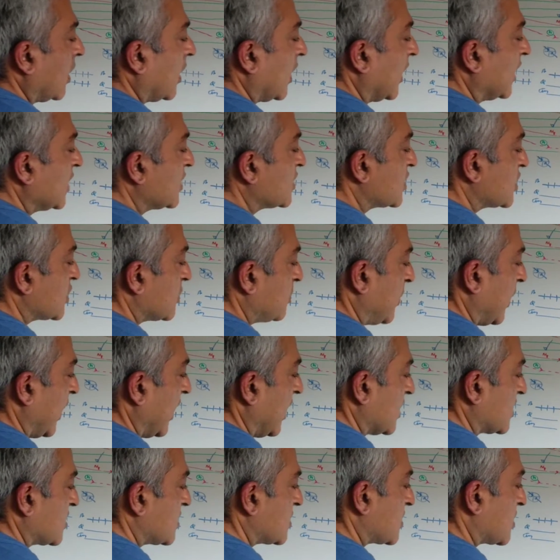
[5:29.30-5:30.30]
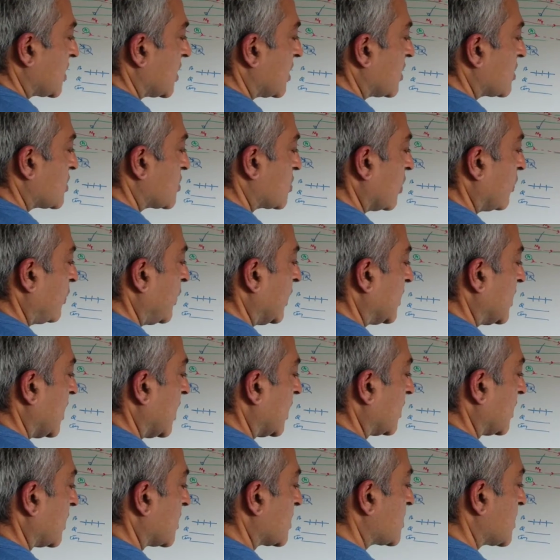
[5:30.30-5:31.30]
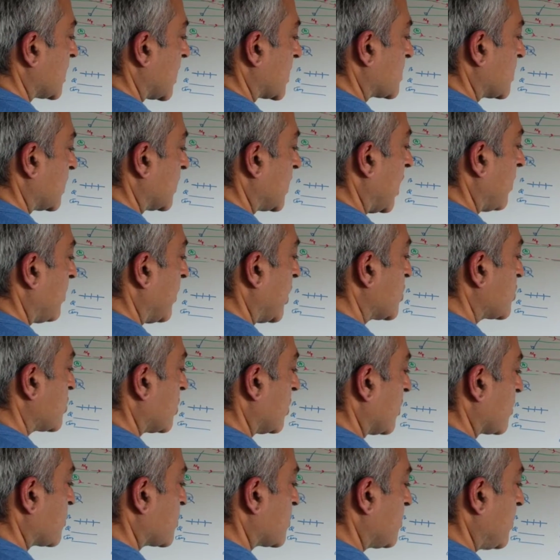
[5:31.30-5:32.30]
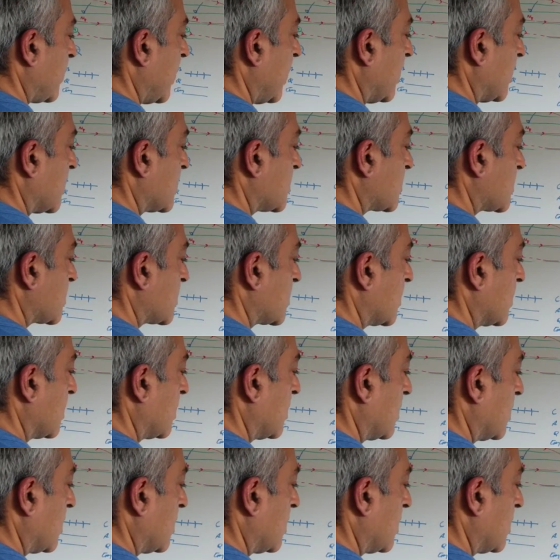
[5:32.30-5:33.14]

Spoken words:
in space, so if we take this as a dimension of space,